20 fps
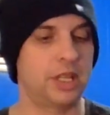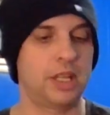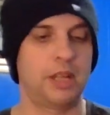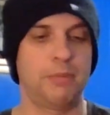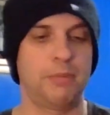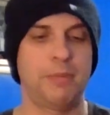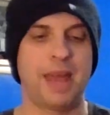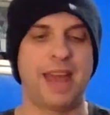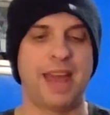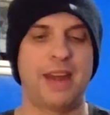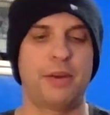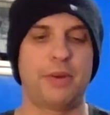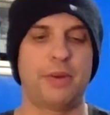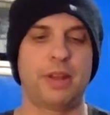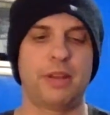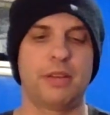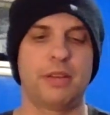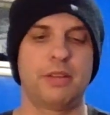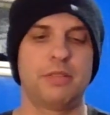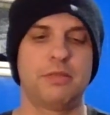a little
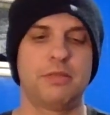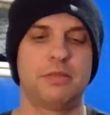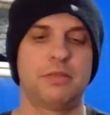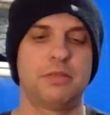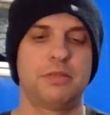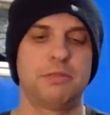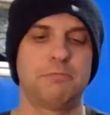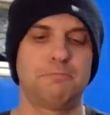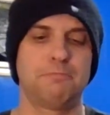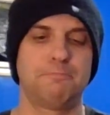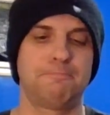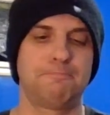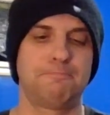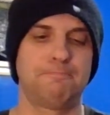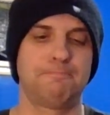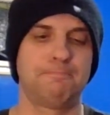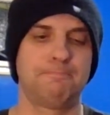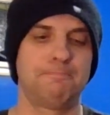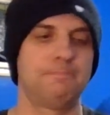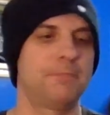battery.
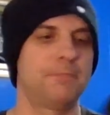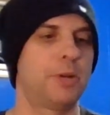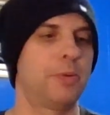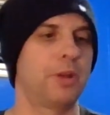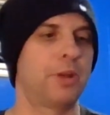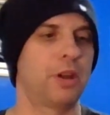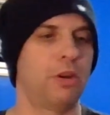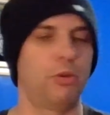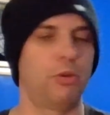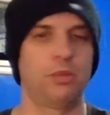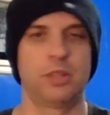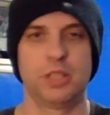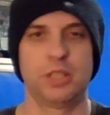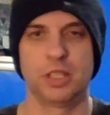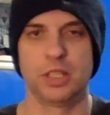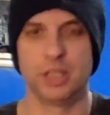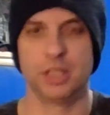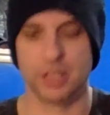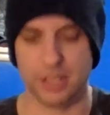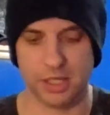There we go.
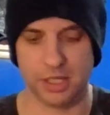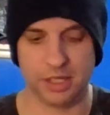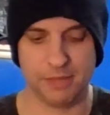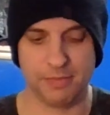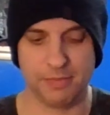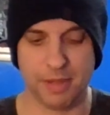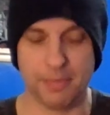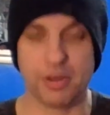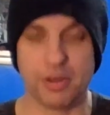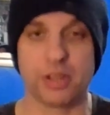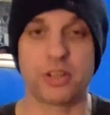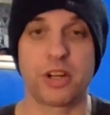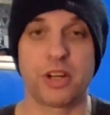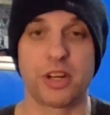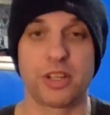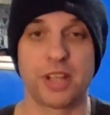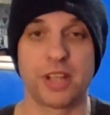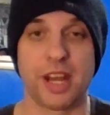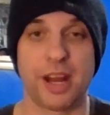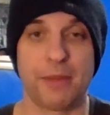Maybe I'll
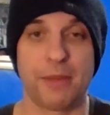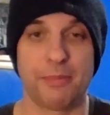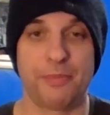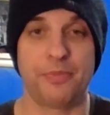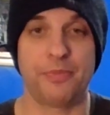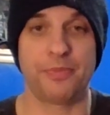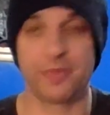charge that up